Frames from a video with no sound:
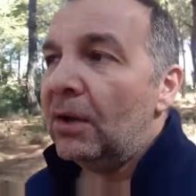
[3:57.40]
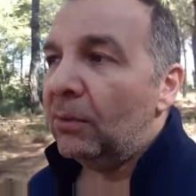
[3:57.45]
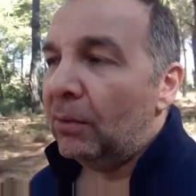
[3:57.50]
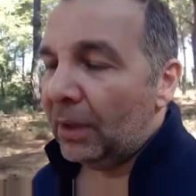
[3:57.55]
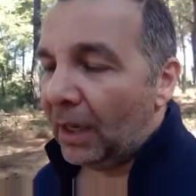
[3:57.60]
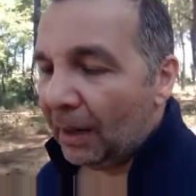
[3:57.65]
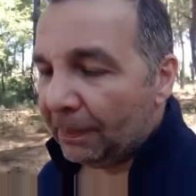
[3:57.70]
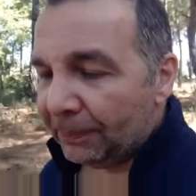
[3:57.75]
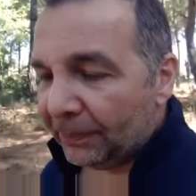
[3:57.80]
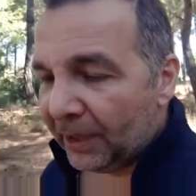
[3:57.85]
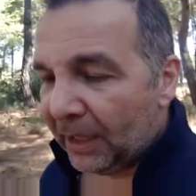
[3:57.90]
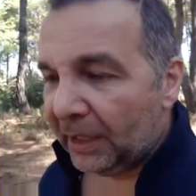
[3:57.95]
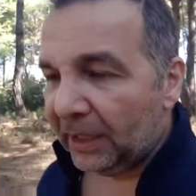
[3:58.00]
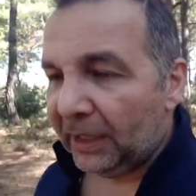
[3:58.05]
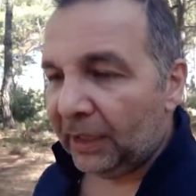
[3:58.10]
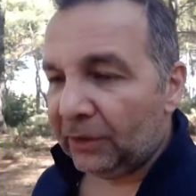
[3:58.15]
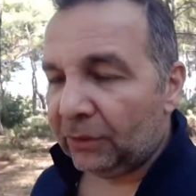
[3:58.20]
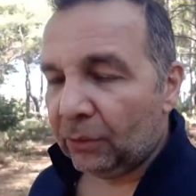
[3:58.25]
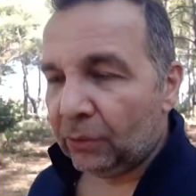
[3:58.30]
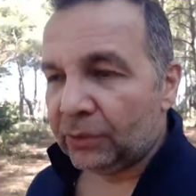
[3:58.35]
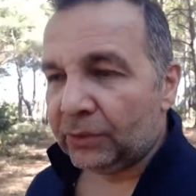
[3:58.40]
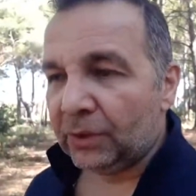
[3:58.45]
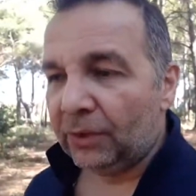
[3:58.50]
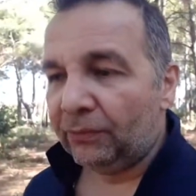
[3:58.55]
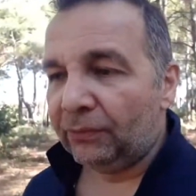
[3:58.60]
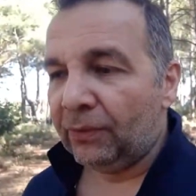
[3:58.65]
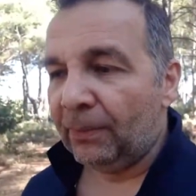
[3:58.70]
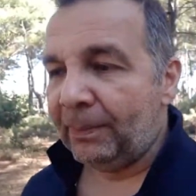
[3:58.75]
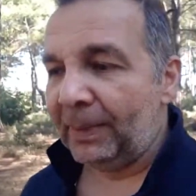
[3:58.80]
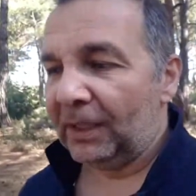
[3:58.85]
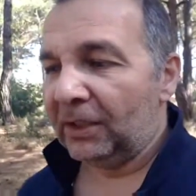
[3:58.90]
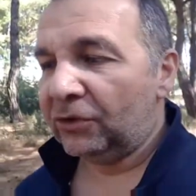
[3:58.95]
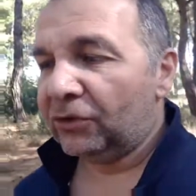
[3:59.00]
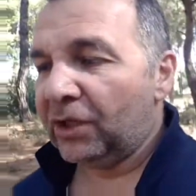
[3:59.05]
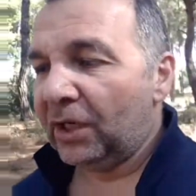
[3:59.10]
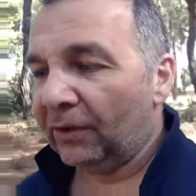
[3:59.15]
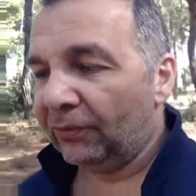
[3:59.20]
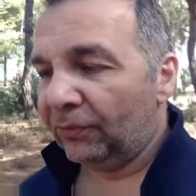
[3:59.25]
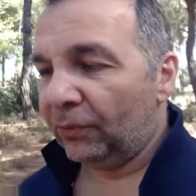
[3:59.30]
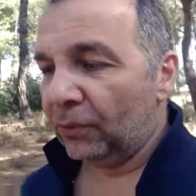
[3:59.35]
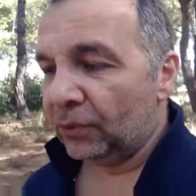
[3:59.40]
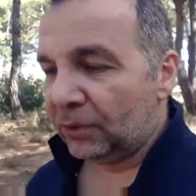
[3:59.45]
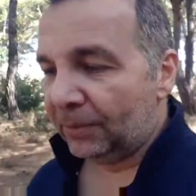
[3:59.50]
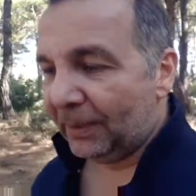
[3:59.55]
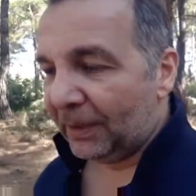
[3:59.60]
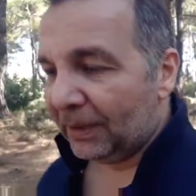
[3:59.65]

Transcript: We're upgrading it also from MetaTrader four to